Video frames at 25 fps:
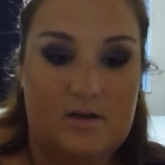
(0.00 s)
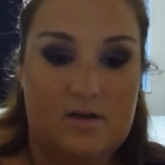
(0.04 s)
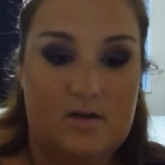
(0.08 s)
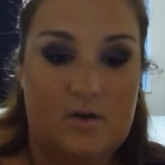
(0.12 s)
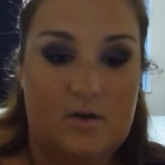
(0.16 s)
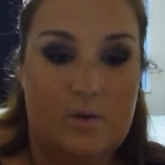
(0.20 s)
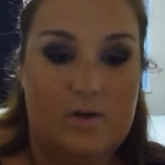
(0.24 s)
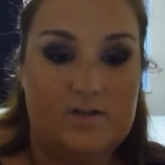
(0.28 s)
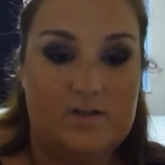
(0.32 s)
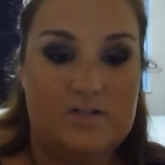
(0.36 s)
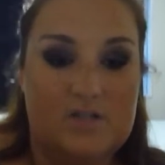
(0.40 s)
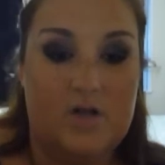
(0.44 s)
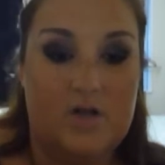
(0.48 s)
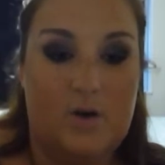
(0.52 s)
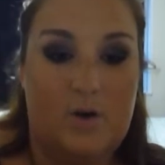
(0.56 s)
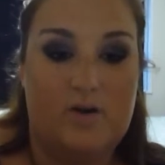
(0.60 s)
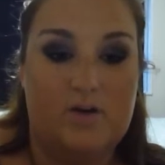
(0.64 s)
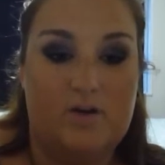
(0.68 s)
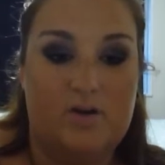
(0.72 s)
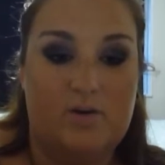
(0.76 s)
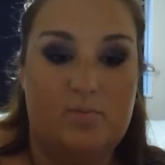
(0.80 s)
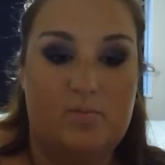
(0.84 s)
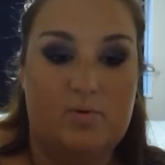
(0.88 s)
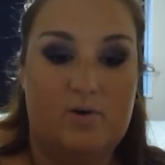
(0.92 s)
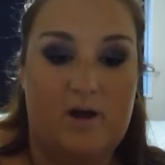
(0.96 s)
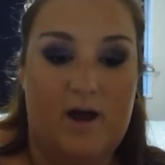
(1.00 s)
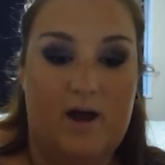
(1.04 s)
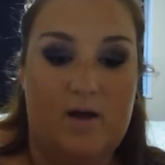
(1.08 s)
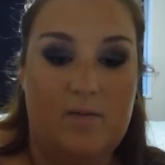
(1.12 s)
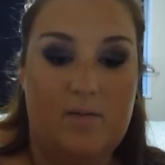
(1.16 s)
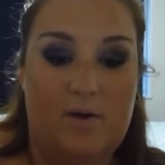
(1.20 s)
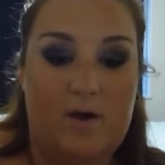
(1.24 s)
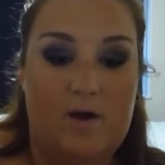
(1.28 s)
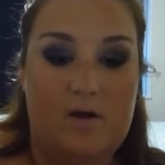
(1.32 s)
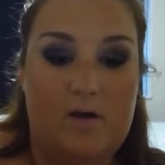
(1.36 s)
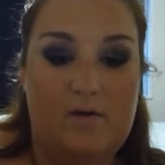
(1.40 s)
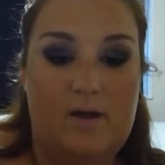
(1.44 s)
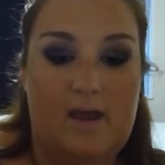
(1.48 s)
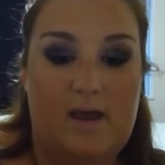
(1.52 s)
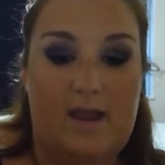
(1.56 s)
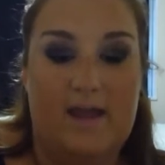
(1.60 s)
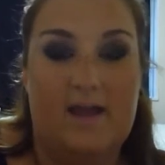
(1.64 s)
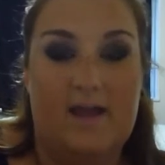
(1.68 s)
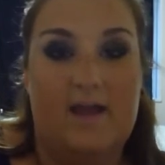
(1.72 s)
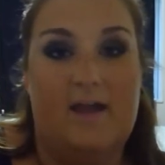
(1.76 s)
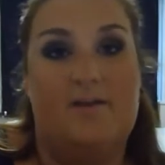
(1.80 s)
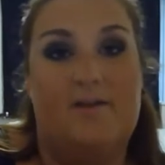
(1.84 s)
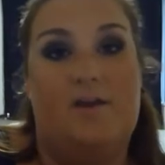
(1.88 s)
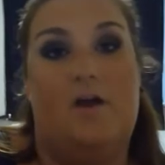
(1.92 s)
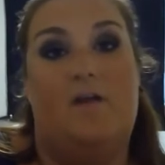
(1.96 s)
going to go on your brow bone
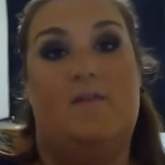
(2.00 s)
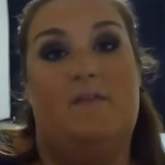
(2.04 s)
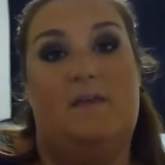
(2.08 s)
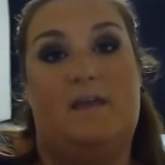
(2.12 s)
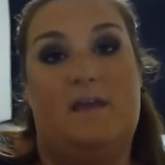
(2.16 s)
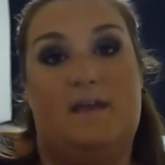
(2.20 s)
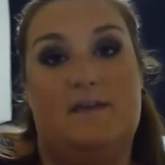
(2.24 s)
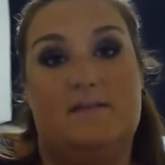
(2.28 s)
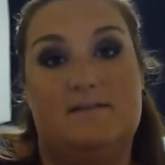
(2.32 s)
and on the